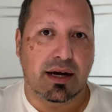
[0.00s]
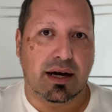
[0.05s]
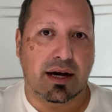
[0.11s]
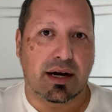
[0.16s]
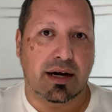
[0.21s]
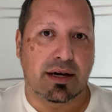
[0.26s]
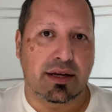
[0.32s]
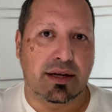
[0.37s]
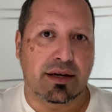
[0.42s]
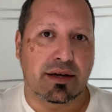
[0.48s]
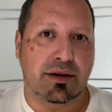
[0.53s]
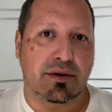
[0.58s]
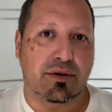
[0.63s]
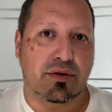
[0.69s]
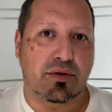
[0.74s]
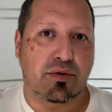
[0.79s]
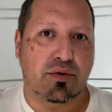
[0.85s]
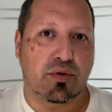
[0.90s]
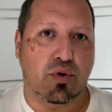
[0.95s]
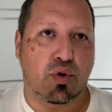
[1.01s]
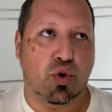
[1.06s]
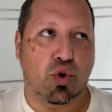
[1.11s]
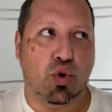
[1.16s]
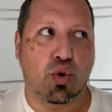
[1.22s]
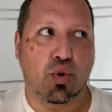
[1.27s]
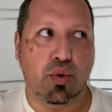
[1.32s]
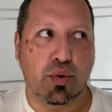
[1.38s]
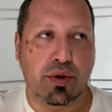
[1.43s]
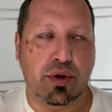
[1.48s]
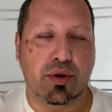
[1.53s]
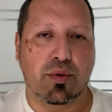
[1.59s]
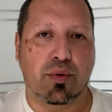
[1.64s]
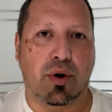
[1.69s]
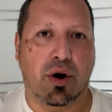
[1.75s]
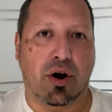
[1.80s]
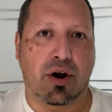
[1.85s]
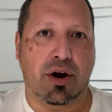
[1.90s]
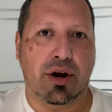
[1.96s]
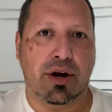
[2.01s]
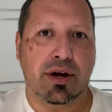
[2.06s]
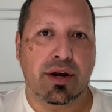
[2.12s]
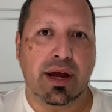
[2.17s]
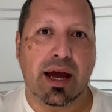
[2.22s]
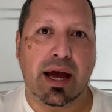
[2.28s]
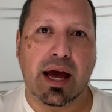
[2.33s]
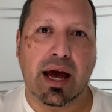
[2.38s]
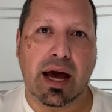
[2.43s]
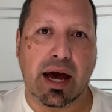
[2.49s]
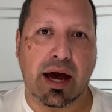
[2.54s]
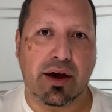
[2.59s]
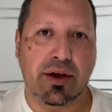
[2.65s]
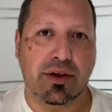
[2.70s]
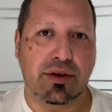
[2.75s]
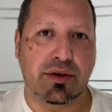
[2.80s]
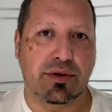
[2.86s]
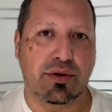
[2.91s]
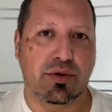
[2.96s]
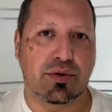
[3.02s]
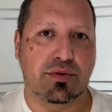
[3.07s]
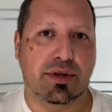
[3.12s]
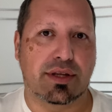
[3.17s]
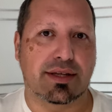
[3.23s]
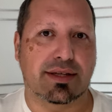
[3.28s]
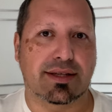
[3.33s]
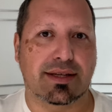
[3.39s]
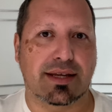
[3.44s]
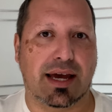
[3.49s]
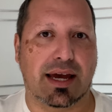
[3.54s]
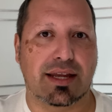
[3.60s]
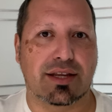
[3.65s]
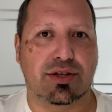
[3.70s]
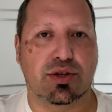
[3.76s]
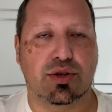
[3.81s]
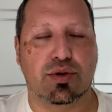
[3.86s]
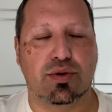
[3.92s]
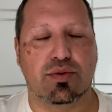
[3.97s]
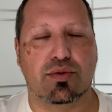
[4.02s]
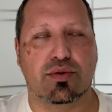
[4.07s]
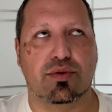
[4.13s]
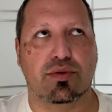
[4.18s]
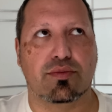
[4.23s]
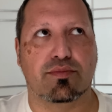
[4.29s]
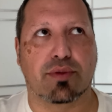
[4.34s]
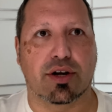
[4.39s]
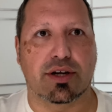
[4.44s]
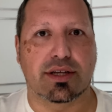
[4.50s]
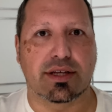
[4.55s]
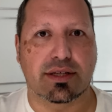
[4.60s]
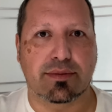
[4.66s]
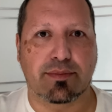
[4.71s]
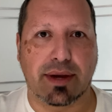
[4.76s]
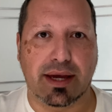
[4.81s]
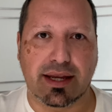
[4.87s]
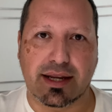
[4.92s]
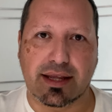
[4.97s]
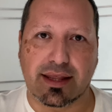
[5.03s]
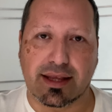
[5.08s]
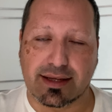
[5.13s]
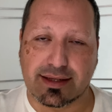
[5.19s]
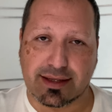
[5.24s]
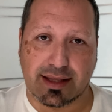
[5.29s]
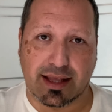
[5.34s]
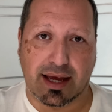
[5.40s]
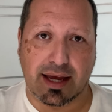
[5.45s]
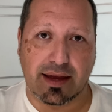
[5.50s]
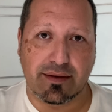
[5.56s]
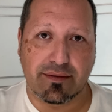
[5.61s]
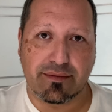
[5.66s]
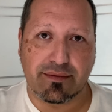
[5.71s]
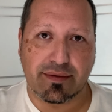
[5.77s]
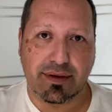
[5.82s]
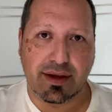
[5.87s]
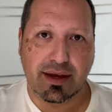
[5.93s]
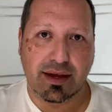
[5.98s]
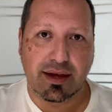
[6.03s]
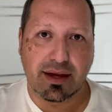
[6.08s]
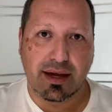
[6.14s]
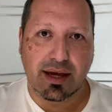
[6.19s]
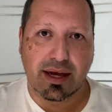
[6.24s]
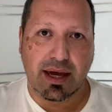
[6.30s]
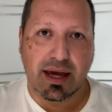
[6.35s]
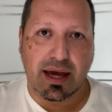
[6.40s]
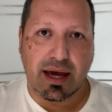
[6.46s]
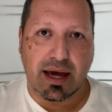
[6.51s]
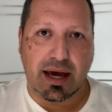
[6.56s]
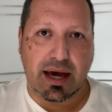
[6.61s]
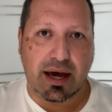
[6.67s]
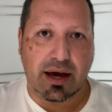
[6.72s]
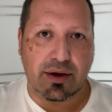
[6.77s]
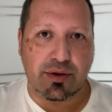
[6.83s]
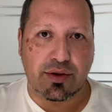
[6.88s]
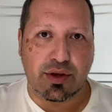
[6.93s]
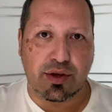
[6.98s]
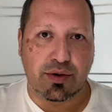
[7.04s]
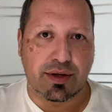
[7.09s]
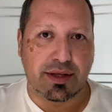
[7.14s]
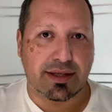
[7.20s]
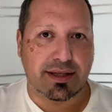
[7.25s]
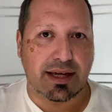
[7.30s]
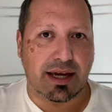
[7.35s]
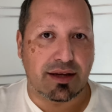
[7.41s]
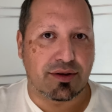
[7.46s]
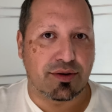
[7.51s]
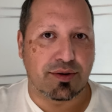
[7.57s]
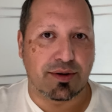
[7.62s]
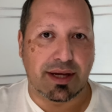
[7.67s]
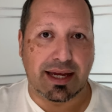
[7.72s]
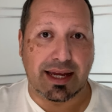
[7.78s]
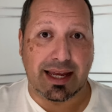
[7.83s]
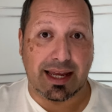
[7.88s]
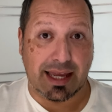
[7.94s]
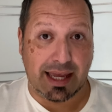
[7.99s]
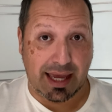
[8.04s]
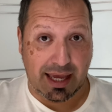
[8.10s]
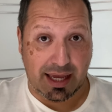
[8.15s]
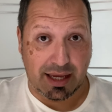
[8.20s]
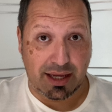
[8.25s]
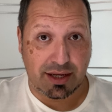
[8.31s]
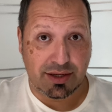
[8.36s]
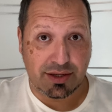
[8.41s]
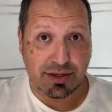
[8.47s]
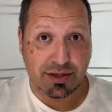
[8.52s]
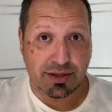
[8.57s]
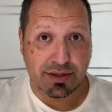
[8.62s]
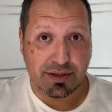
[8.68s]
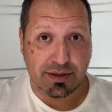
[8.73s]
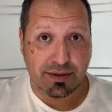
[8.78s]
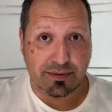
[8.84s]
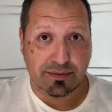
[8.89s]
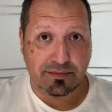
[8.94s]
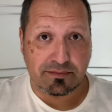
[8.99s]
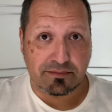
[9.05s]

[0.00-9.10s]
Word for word: on who you are, how you decide to participate in this life, how you decide to engage.